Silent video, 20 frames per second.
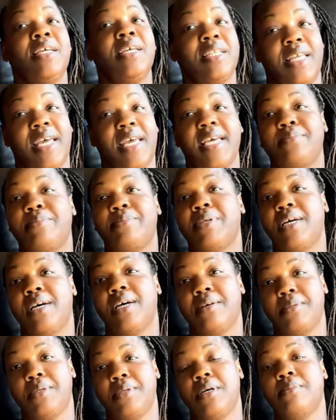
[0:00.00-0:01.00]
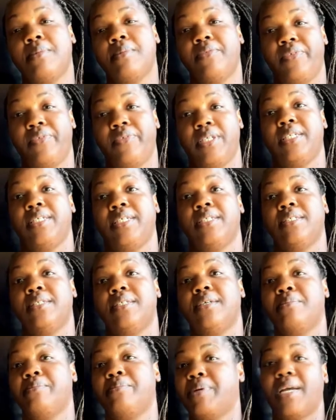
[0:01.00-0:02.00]
That's become normal for us,
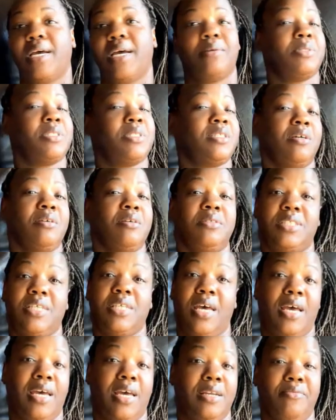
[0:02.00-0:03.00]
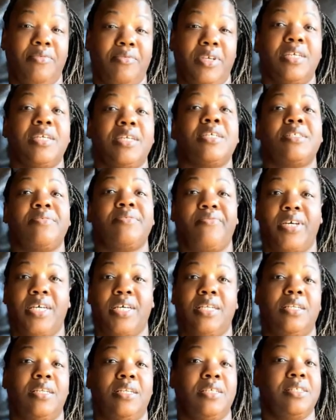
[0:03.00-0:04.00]
but I'm so tired of it. It's
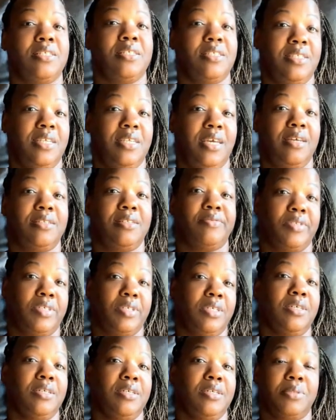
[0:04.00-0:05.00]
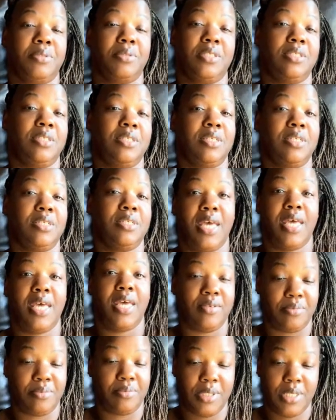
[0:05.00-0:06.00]
funny that this says for up to 6
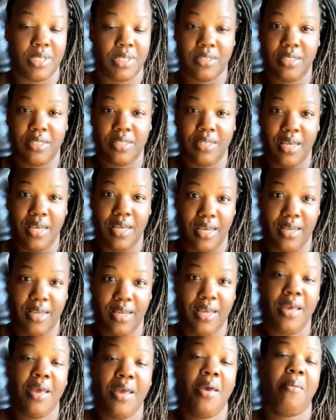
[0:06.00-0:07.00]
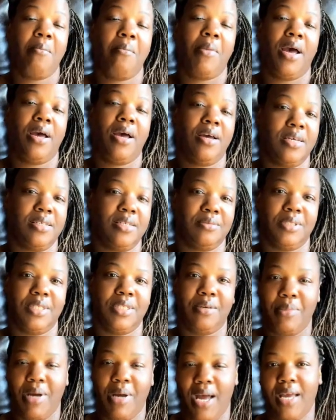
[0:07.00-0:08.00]
hours because today my husband
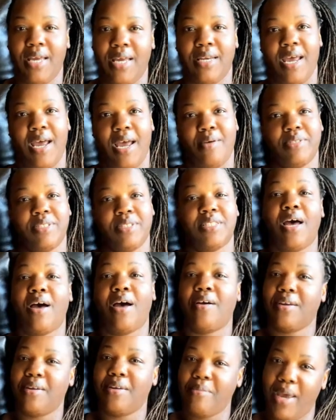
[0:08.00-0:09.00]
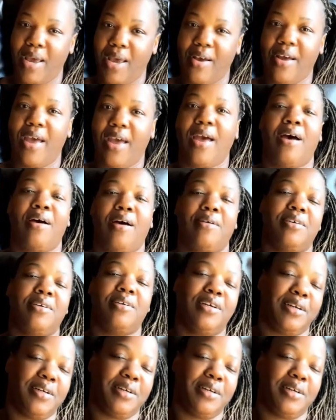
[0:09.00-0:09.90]
Lamont and I was talking about how